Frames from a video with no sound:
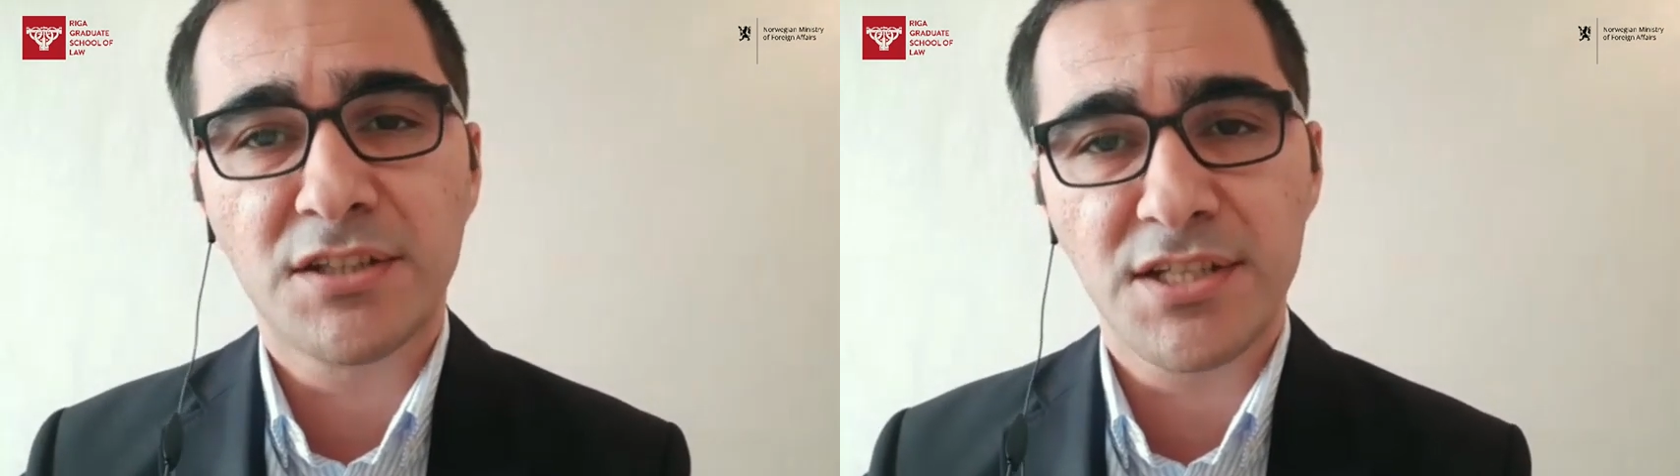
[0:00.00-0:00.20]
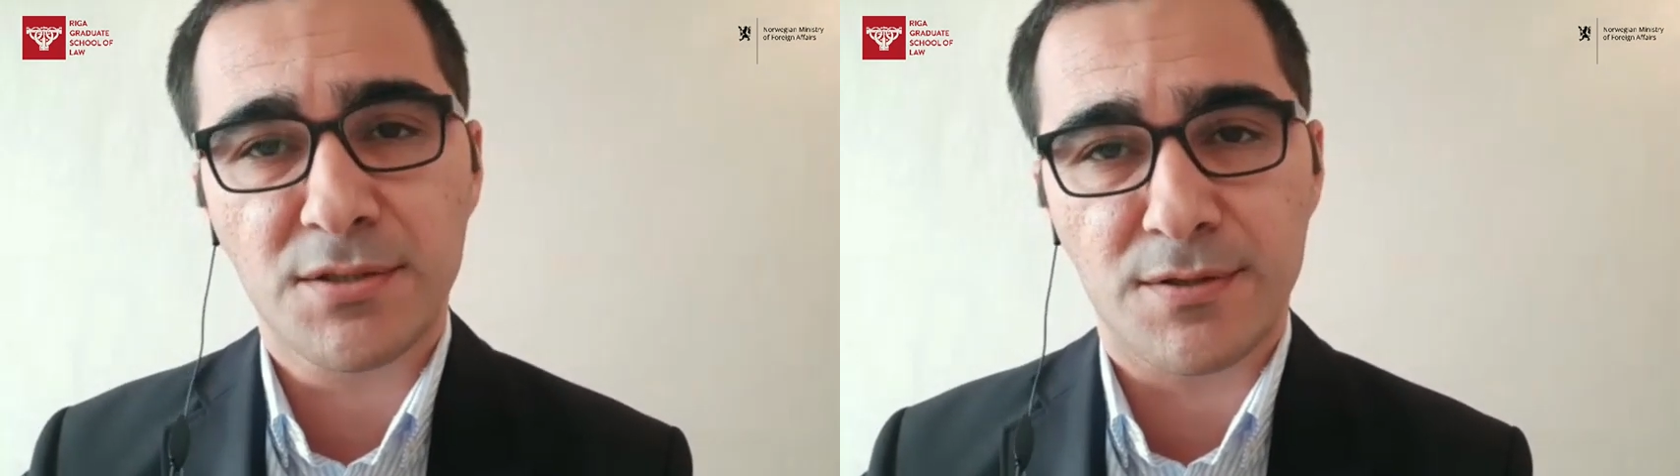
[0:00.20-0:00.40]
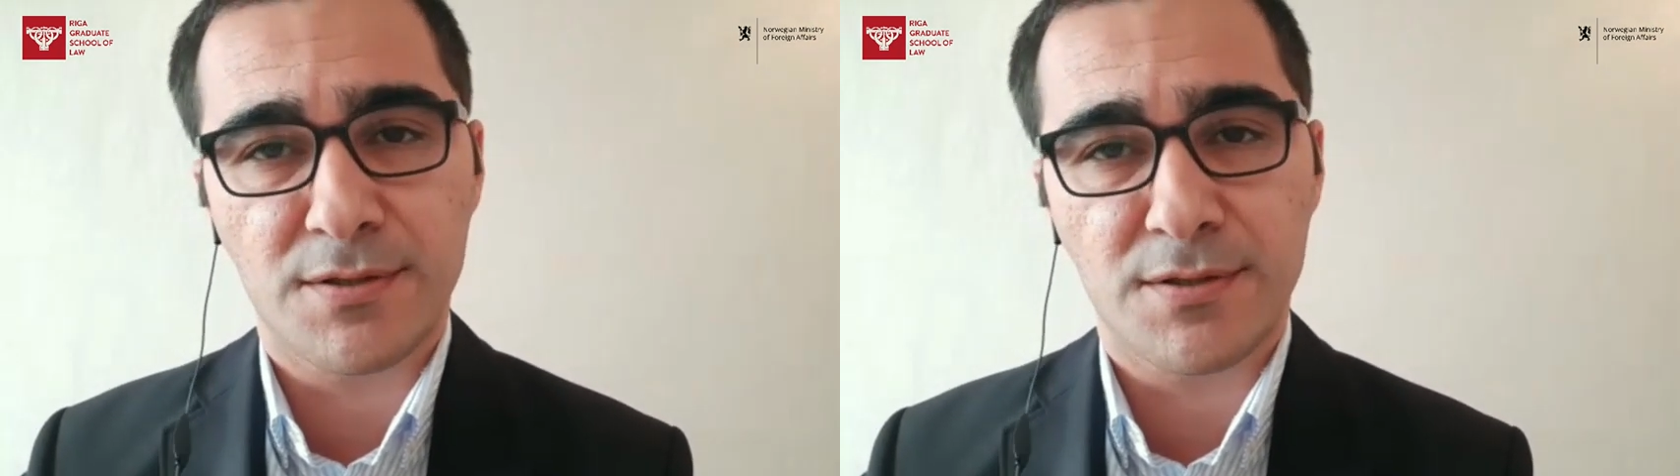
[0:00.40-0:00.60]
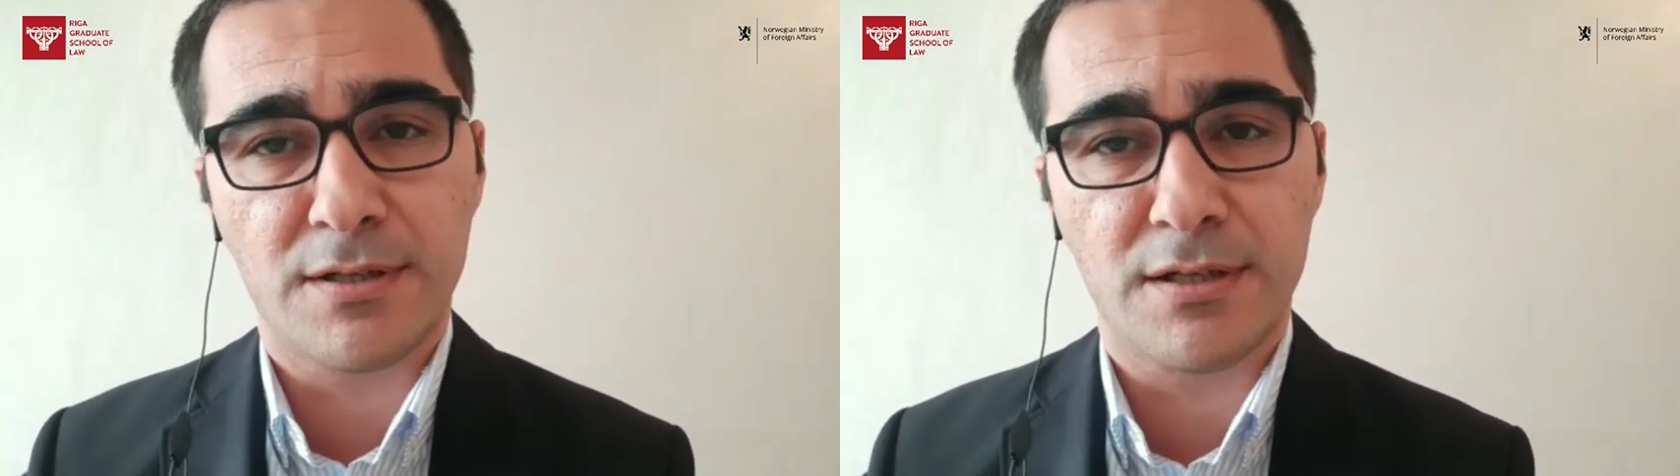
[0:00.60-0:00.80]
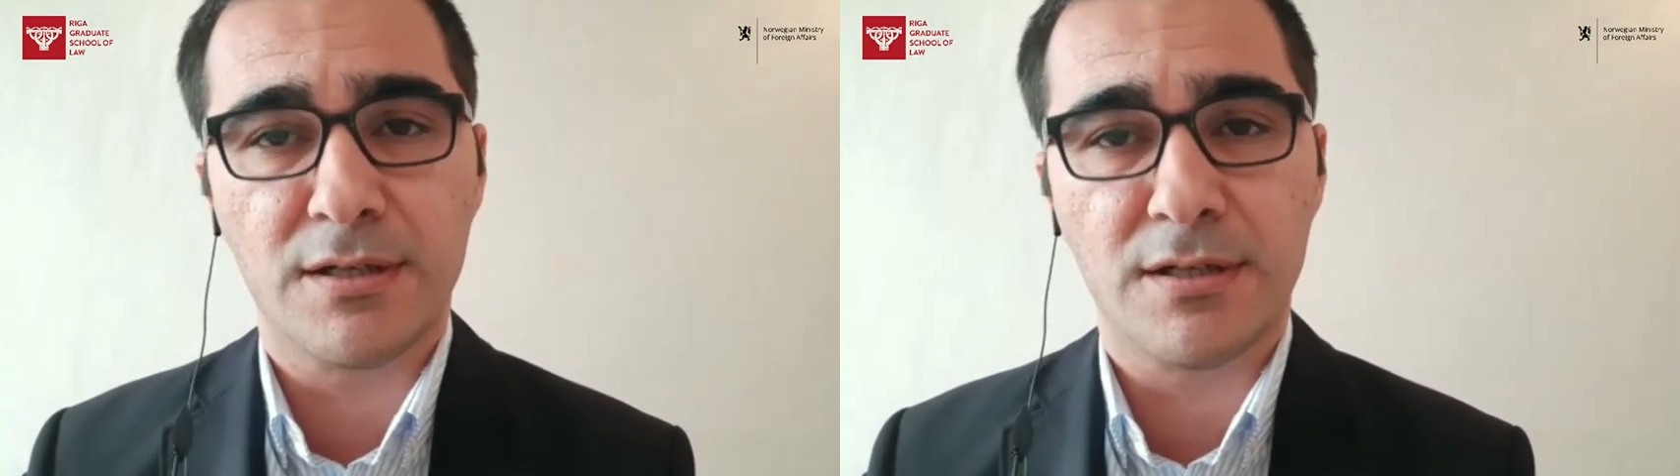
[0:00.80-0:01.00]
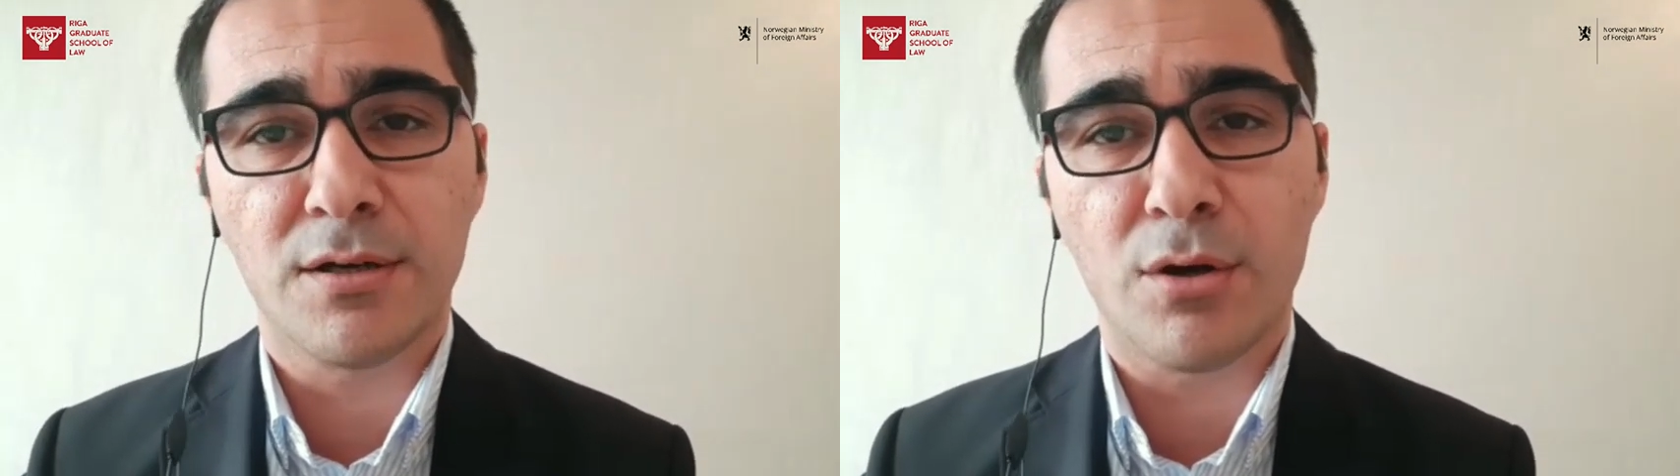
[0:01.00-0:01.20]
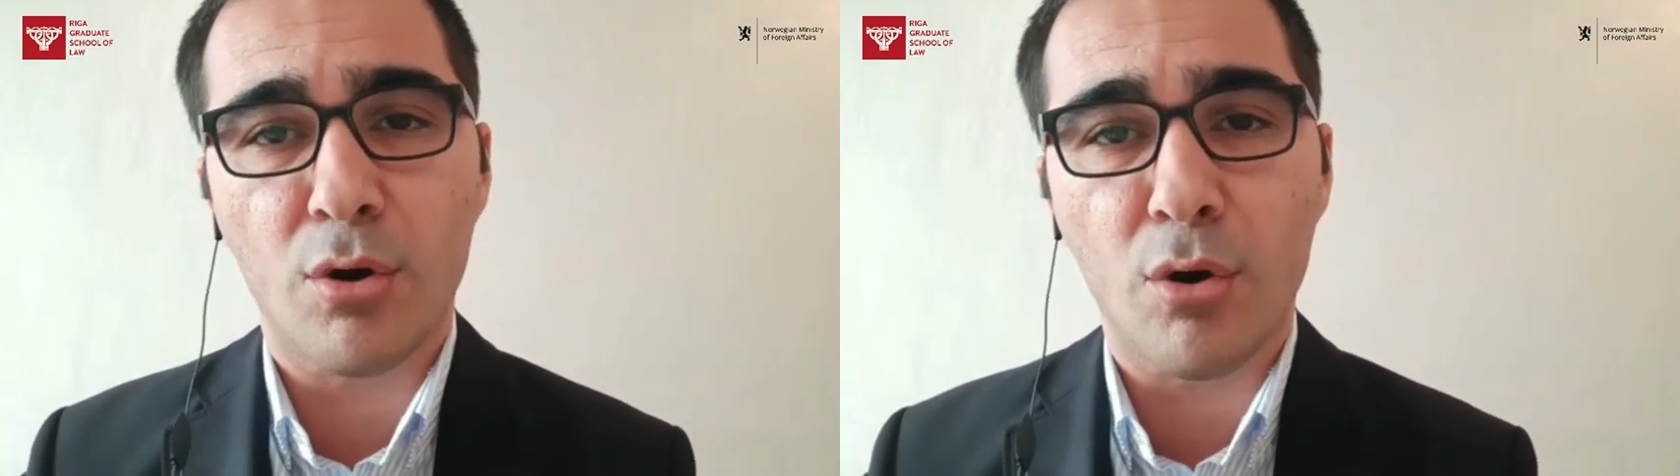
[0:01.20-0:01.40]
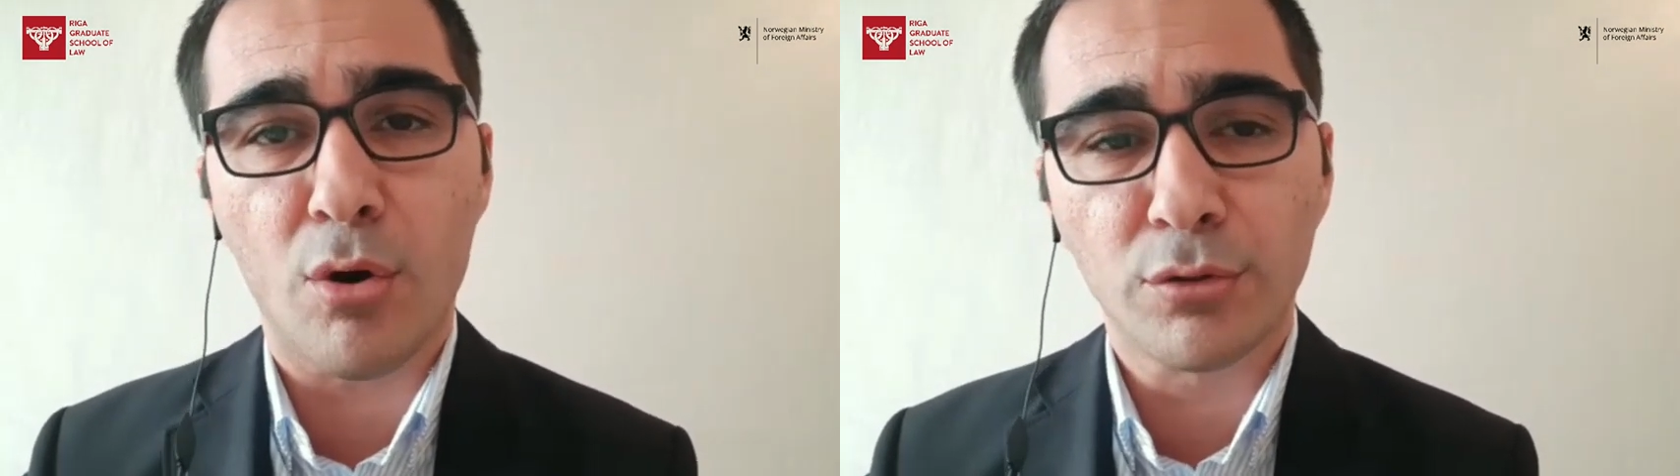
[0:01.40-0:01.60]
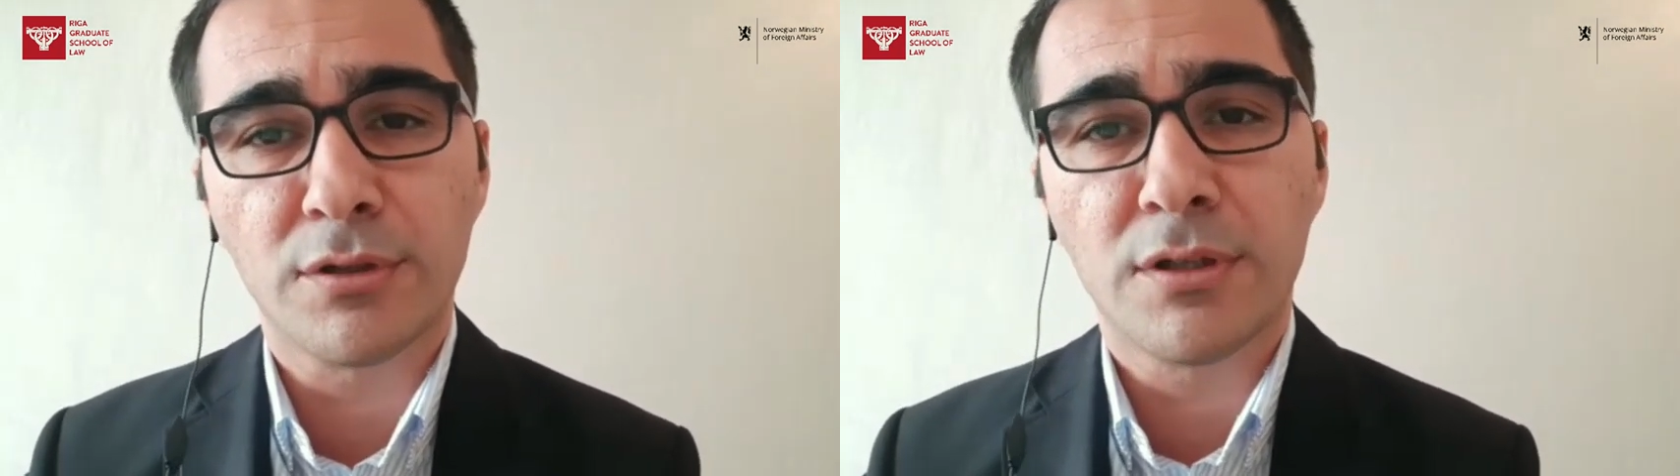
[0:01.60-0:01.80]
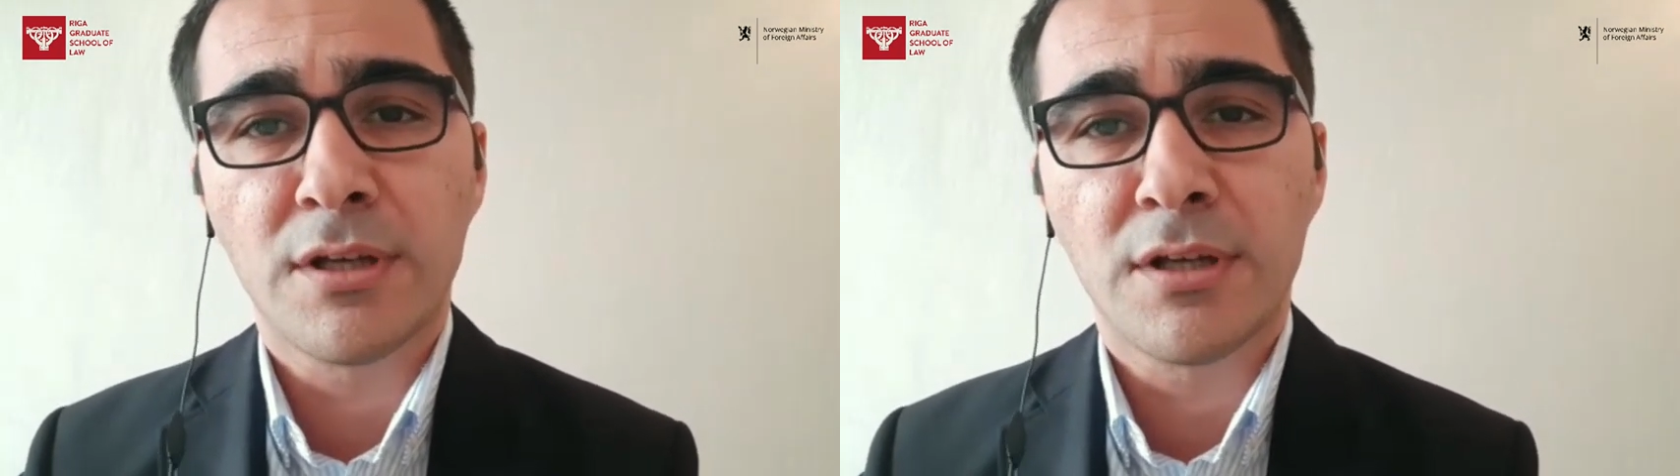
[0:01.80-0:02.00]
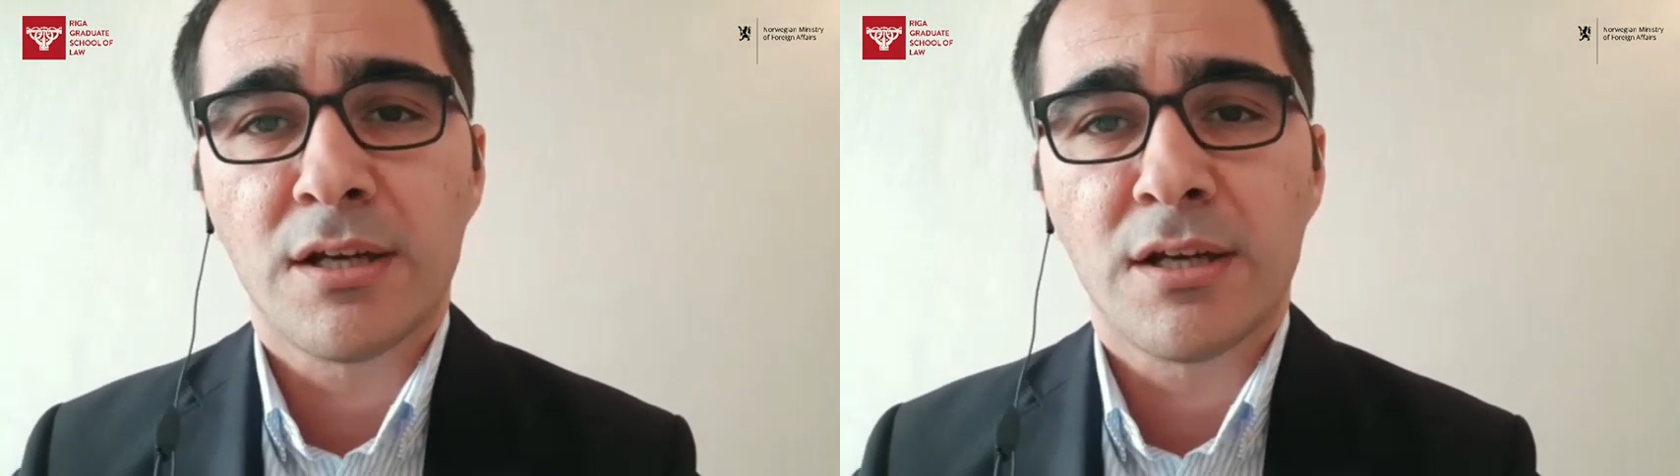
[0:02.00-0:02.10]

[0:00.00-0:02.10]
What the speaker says: discourse on